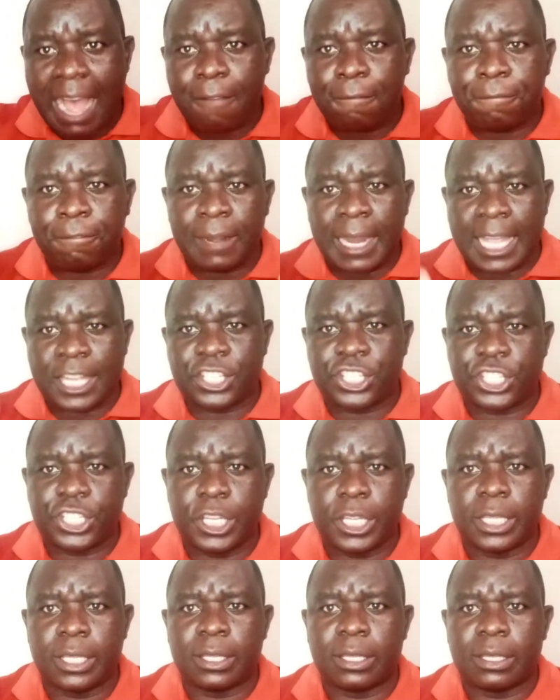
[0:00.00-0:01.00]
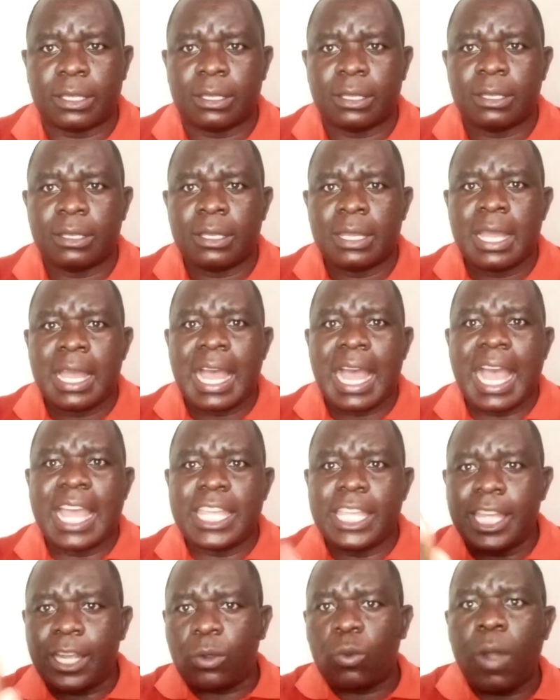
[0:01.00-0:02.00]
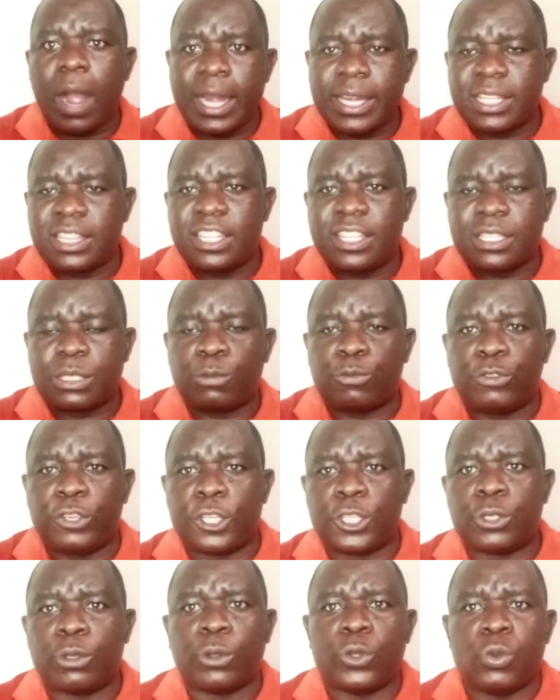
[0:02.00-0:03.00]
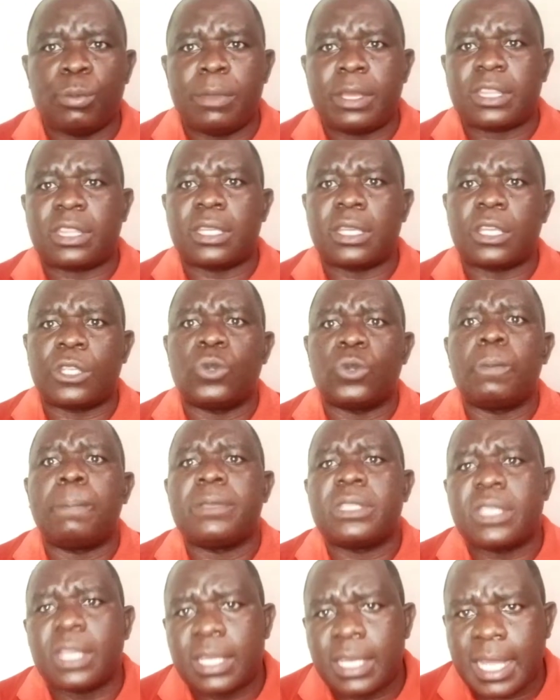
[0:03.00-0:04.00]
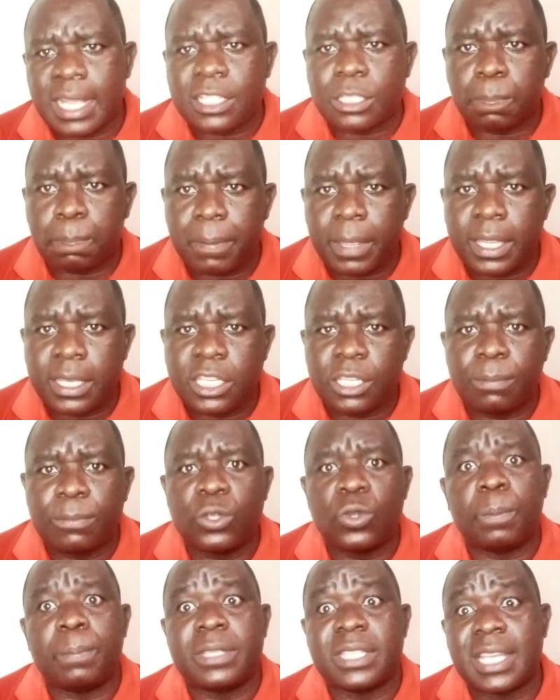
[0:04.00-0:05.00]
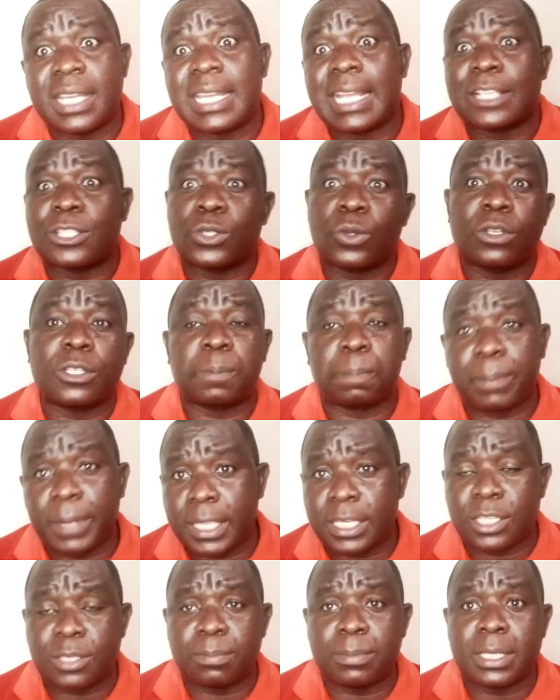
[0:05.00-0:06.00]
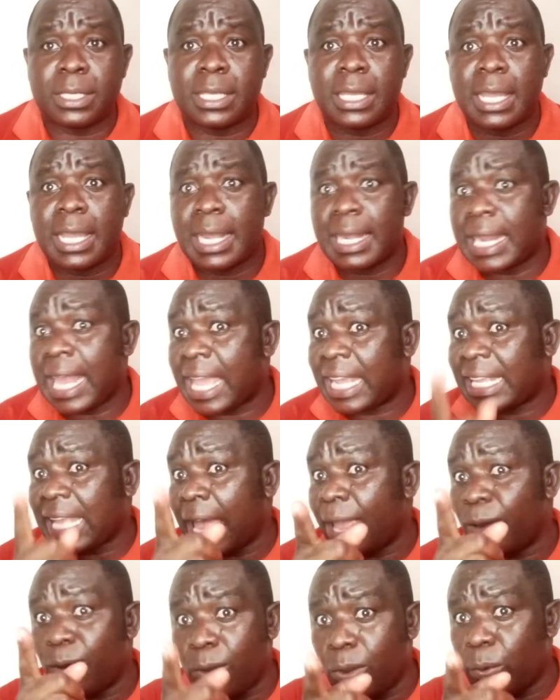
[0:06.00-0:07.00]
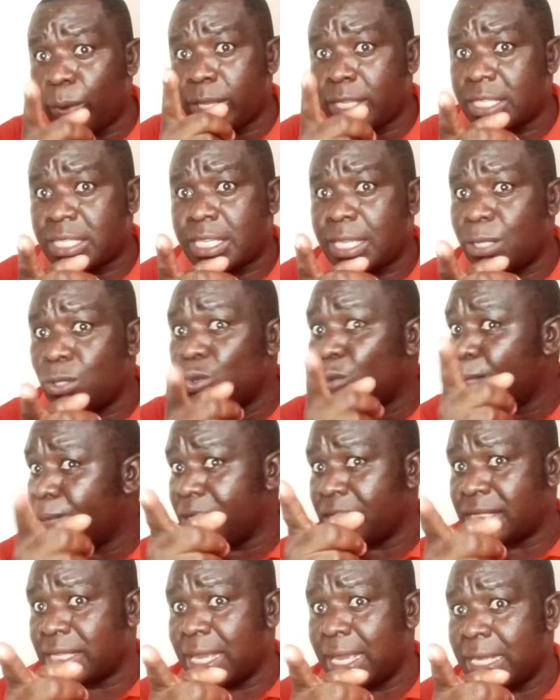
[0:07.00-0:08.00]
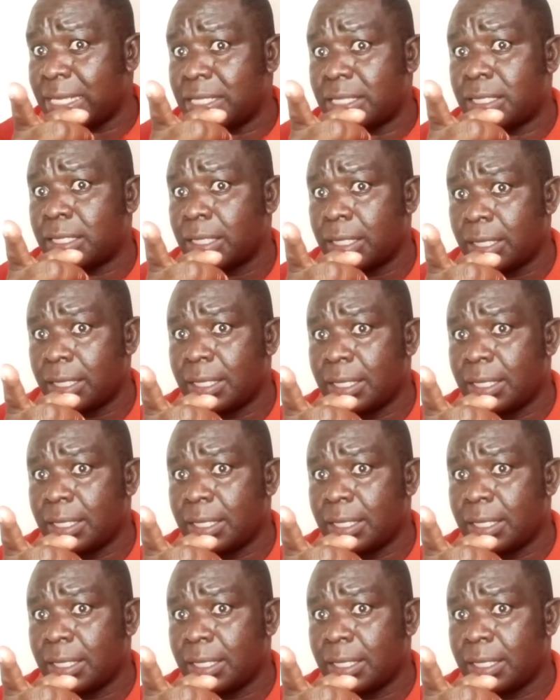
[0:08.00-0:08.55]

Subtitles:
are flashing. Equally, this video, you may think UBZ has paid me. UBZ has not paid me. Like I always say, UBZ,